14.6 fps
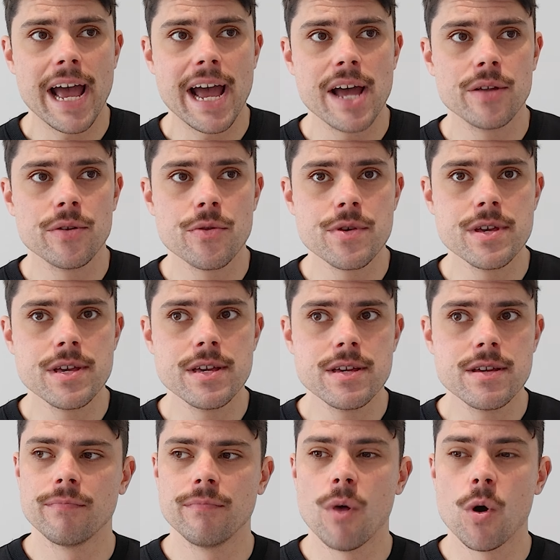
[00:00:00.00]
and
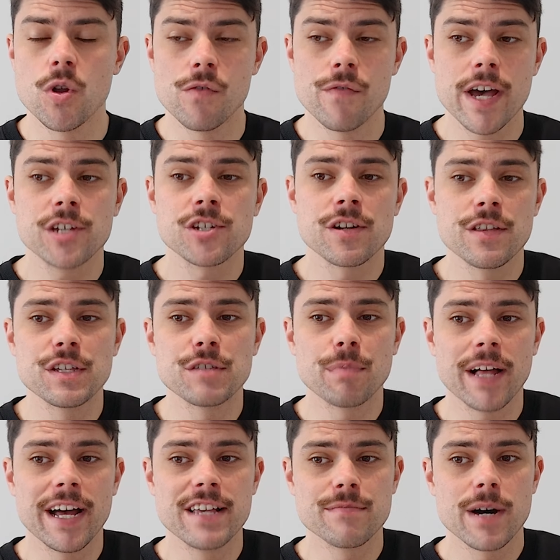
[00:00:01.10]
the motivation of these
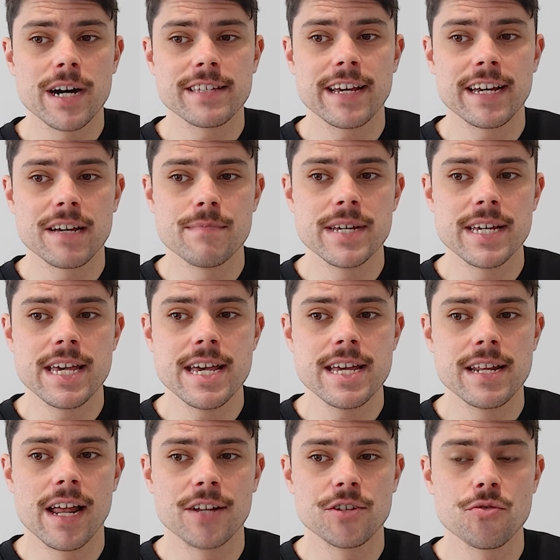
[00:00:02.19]
players might take a big hit.
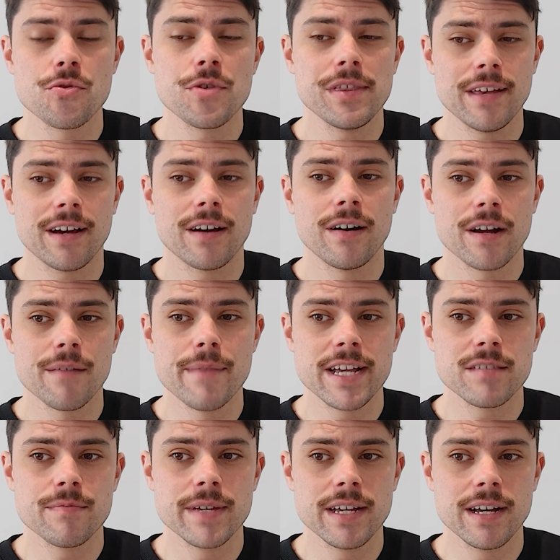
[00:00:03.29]
And I do think that kind of
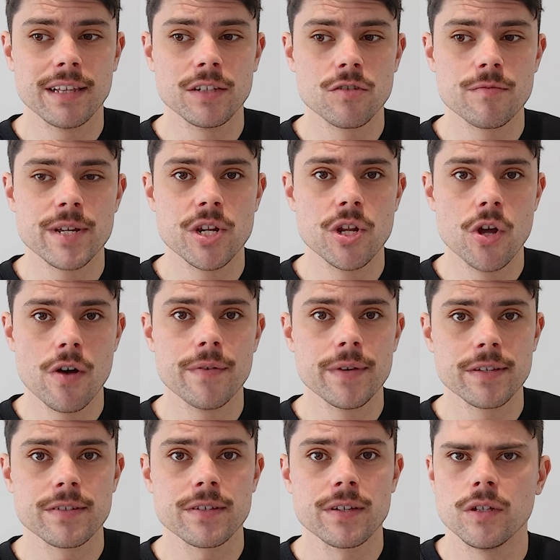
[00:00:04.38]
makes me a little bit
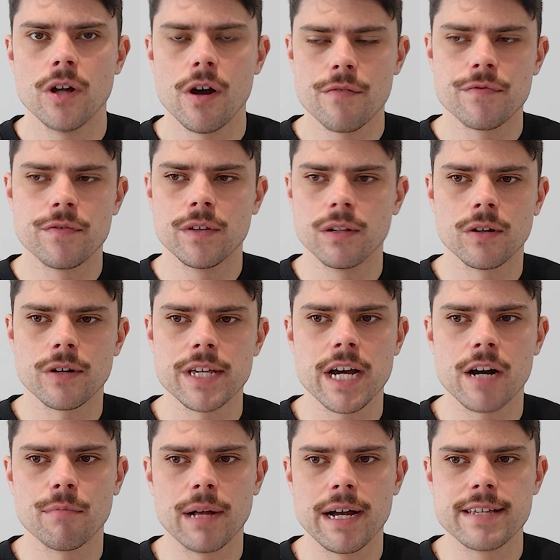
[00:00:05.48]
nervous. You know, if a lot of
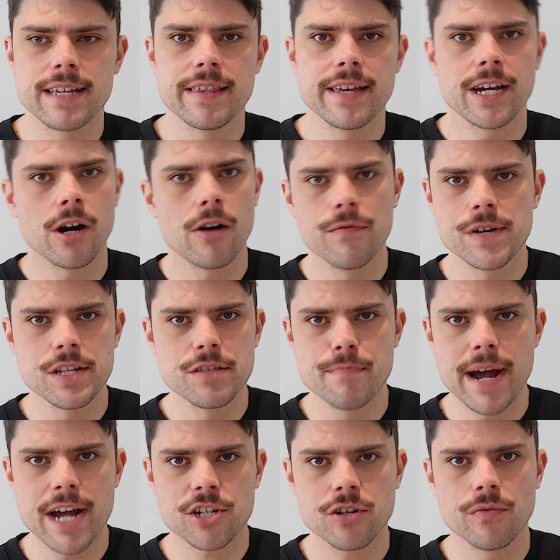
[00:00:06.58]
young players get their confidence
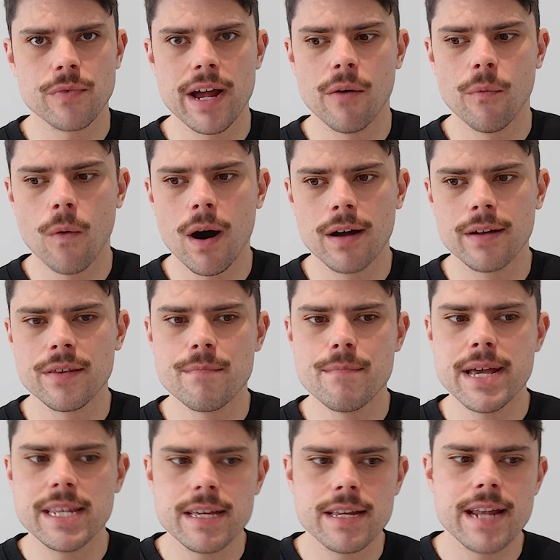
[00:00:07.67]
bashed in round one, the
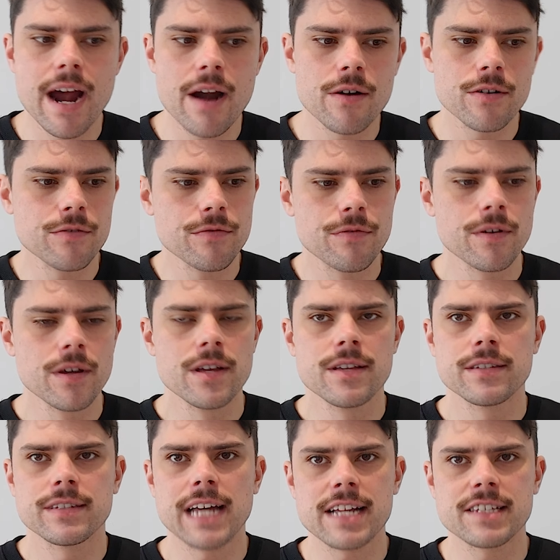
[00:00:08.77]
media narrative
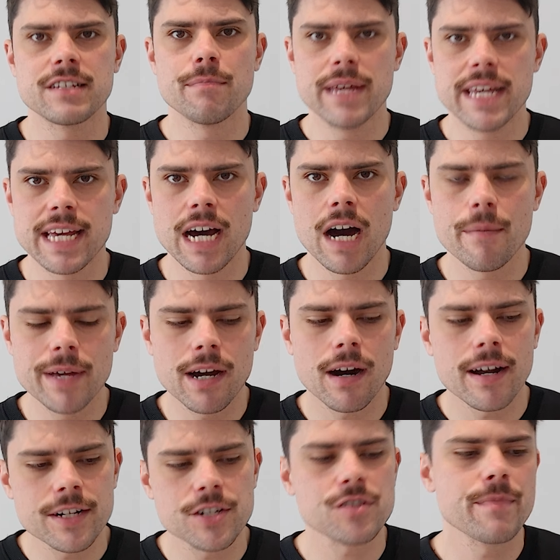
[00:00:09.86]
starts to pick up. It
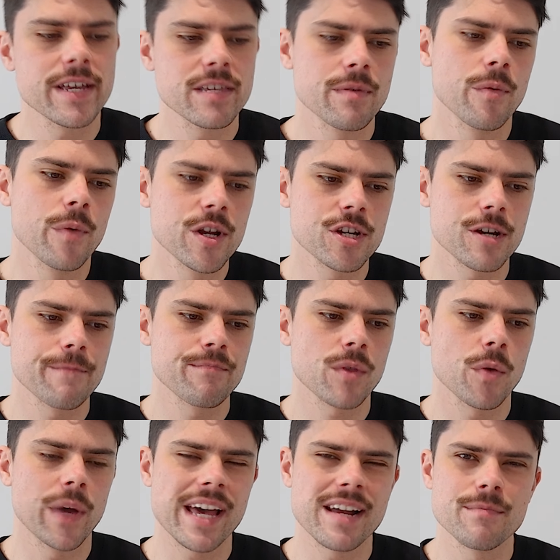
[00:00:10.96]
kind of just makes me wish
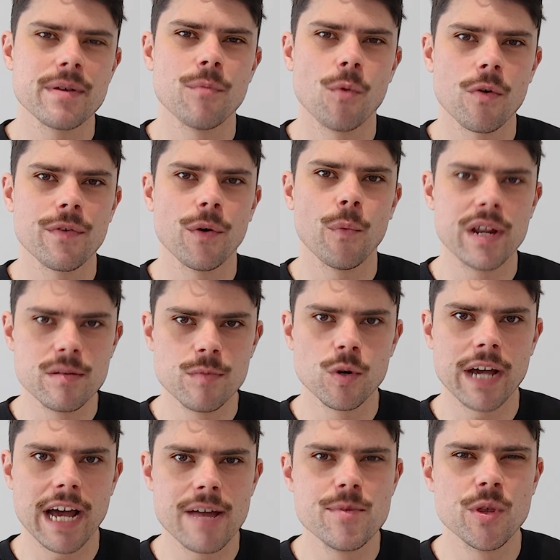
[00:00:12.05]
we had a bit more of a winnable
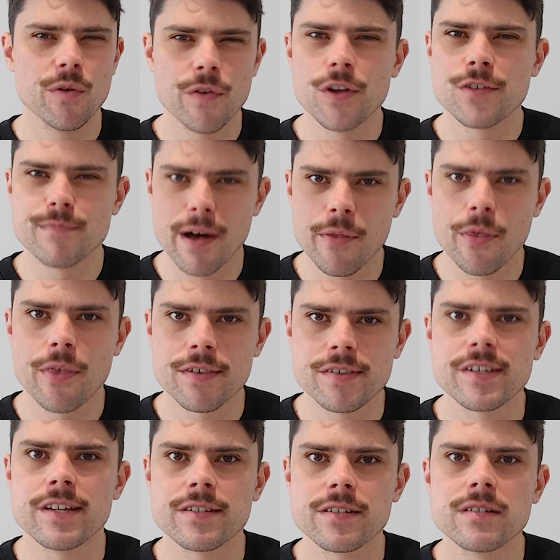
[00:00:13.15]
game in the first month of the
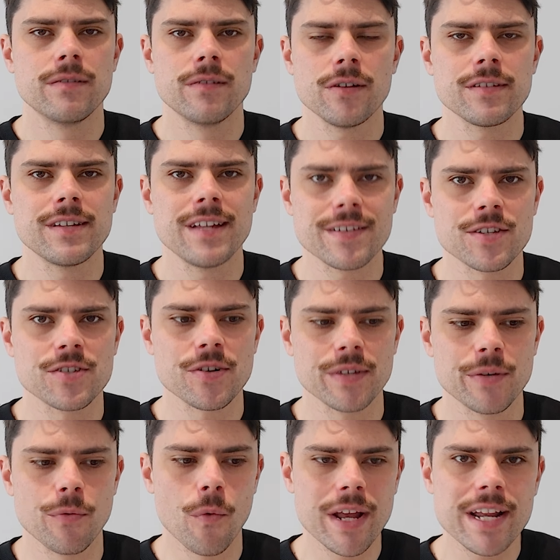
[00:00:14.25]
season. Not to necessarily
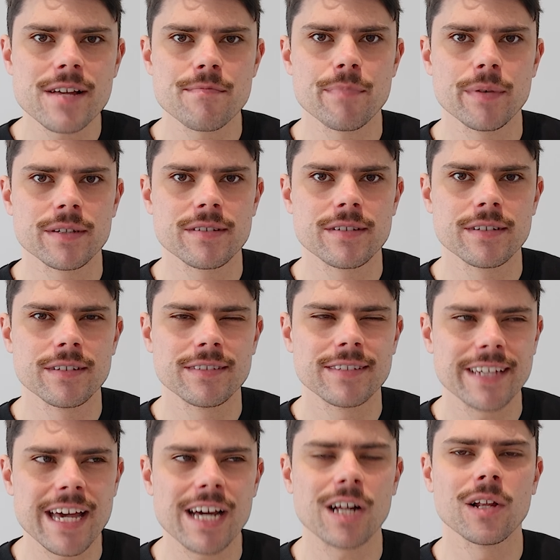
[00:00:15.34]
win it, but to
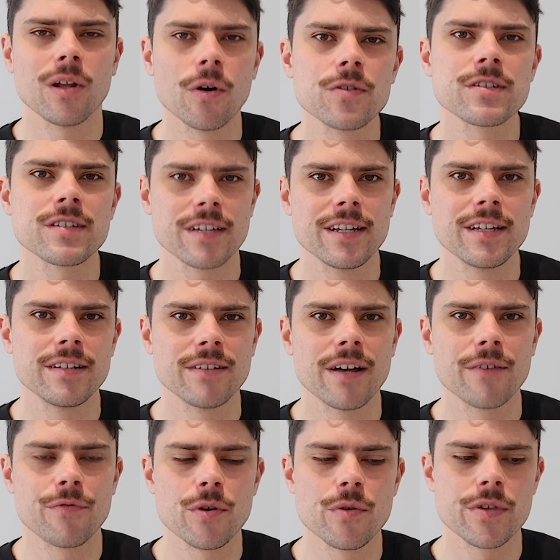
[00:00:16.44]
get close in a
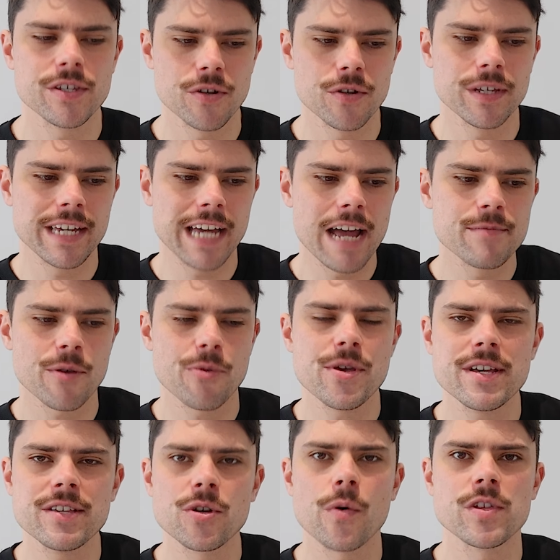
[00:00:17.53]
few of these early games, I think
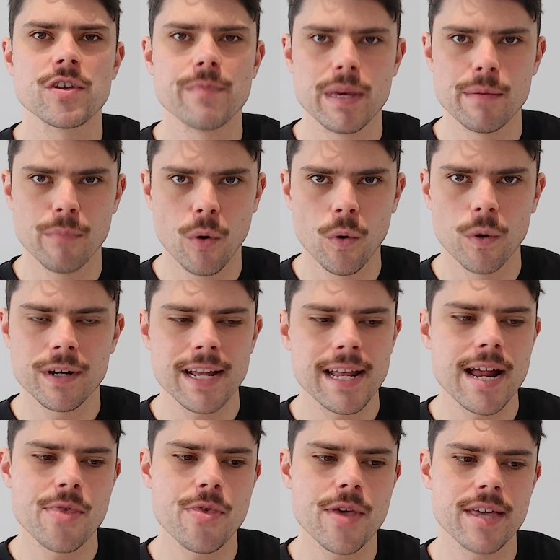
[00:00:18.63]
is going to be important. And
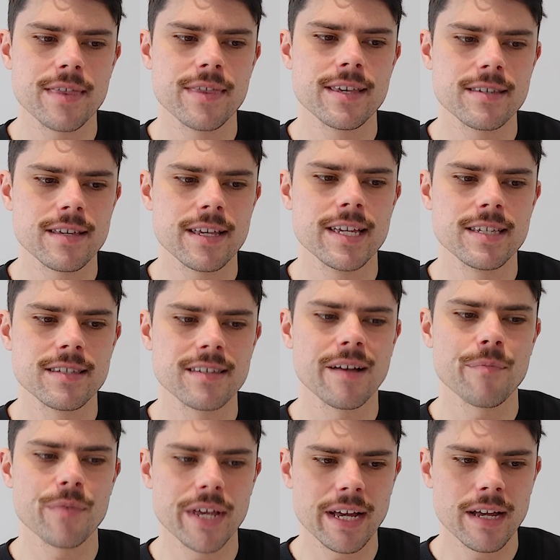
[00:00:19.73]
I think this is
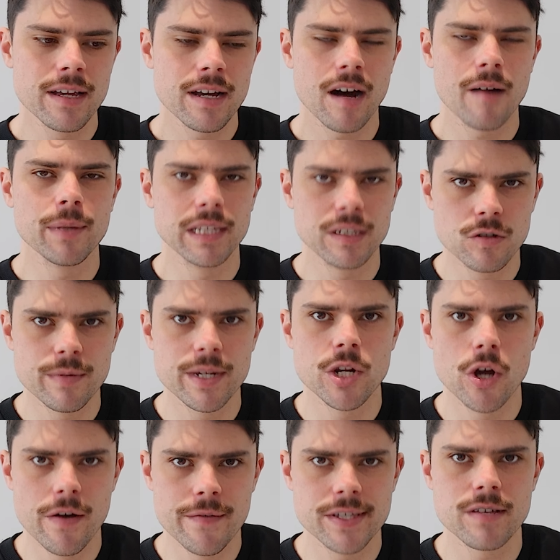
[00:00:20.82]
something I'm a little bit
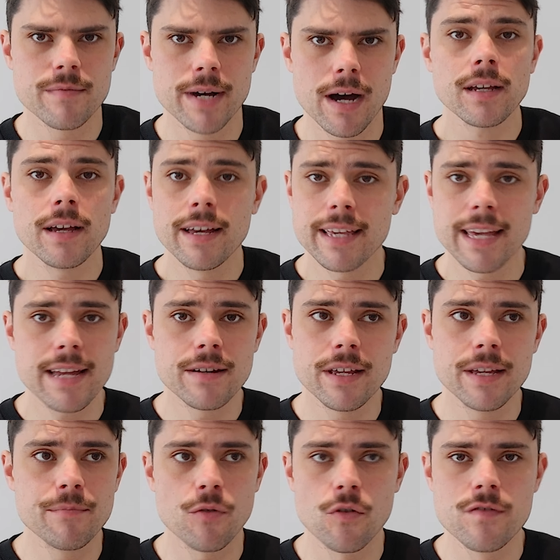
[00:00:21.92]
nervous about. Again,
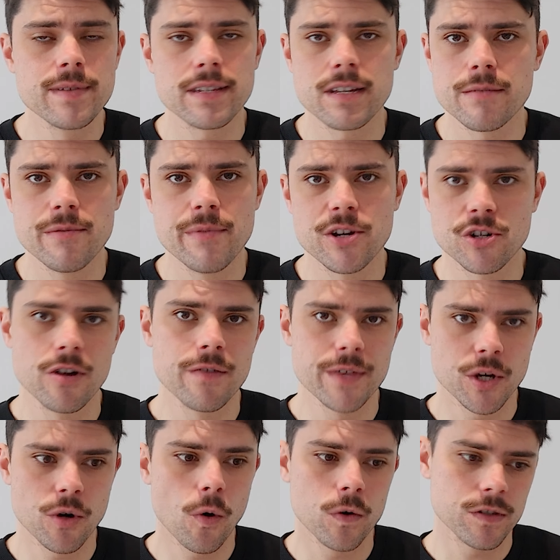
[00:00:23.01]
improvement's going to be measured over the
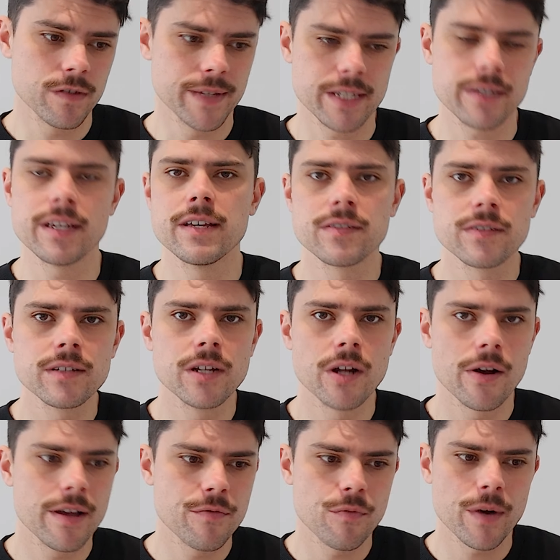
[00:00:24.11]
course of a season. You know,
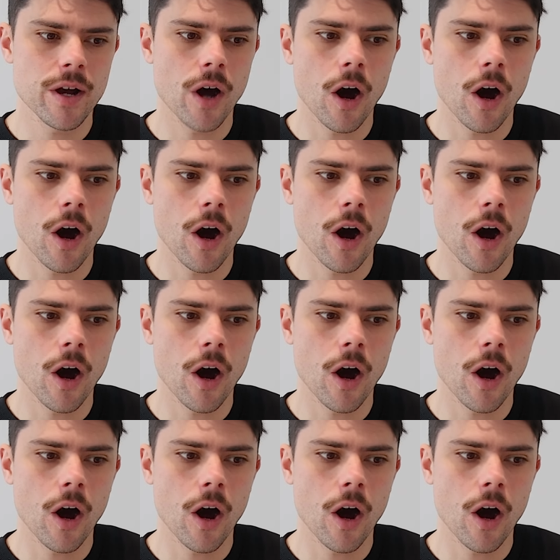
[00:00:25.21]
if we're